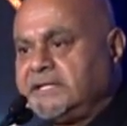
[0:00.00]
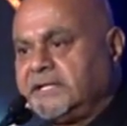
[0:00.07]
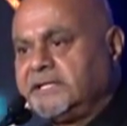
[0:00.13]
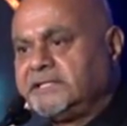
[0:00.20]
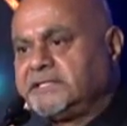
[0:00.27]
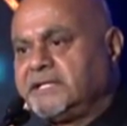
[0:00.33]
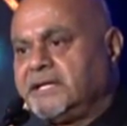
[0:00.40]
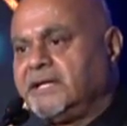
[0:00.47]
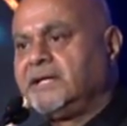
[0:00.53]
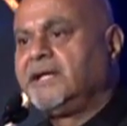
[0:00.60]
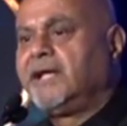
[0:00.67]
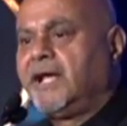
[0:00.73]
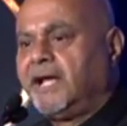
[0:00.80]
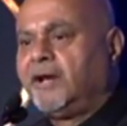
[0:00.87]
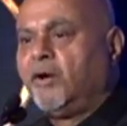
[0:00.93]
and hopefully
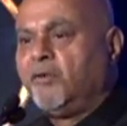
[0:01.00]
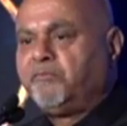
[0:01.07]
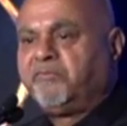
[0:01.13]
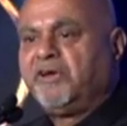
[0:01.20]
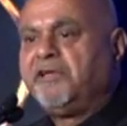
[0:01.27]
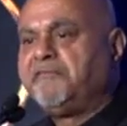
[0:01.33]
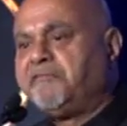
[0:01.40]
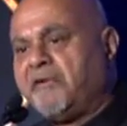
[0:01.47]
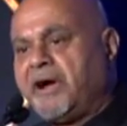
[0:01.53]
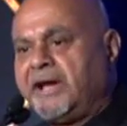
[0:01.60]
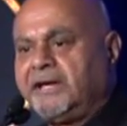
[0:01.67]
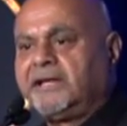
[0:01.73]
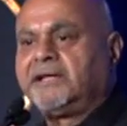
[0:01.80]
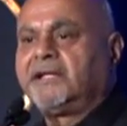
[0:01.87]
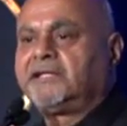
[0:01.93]
find another
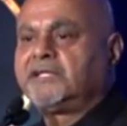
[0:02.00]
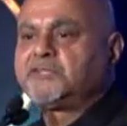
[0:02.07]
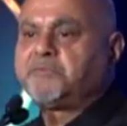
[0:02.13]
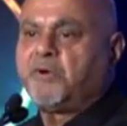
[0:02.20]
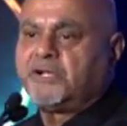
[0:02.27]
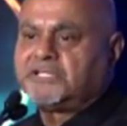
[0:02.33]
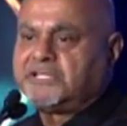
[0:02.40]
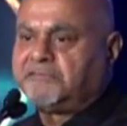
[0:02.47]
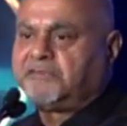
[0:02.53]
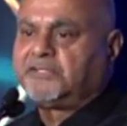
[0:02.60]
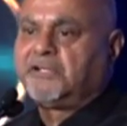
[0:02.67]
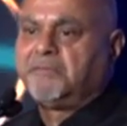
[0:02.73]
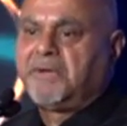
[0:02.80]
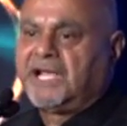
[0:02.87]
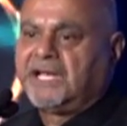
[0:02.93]
sponsor for the balance
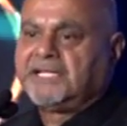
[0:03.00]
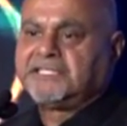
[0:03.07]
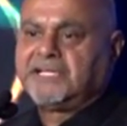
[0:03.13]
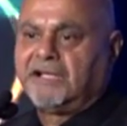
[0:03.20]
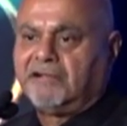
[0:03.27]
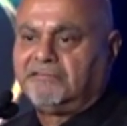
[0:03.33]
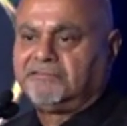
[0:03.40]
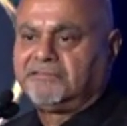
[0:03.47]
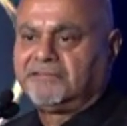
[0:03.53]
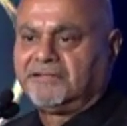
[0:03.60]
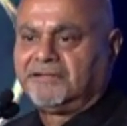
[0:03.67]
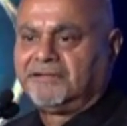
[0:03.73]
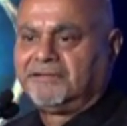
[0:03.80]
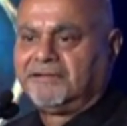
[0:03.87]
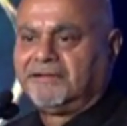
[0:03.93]
half.
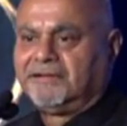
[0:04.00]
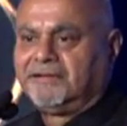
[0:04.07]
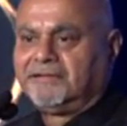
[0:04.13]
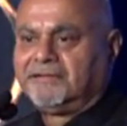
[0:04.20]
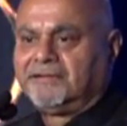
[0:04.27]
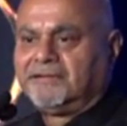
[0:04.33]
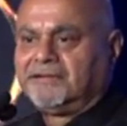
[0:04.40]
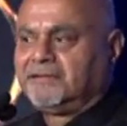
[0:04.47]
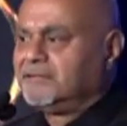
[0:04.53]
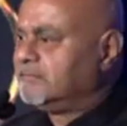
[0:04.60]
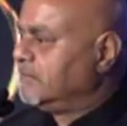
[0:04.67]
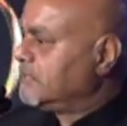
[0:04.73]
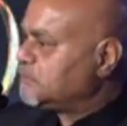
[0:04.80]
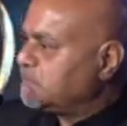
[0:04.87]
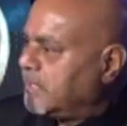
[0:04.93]
Where's my Air
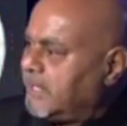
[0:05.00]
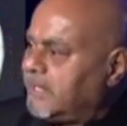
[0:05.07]
Canada?